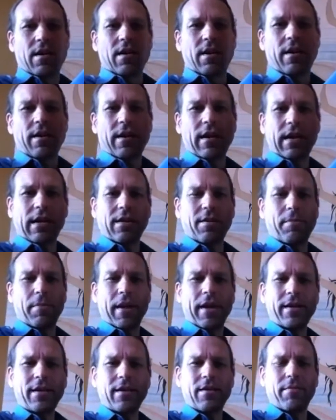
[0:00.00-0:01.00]
How do you like the
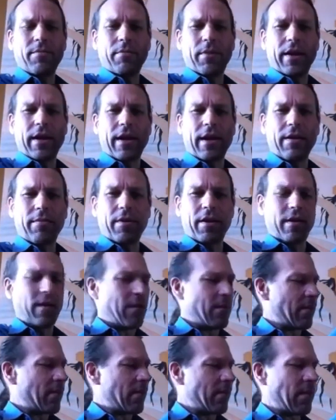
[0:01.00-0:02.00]
painting behind me?
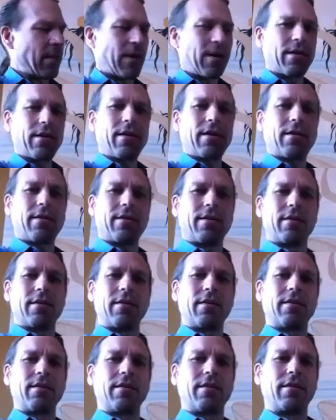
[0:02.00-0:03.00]
This is like
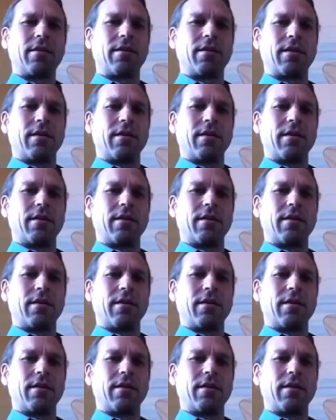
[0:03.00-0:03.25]
a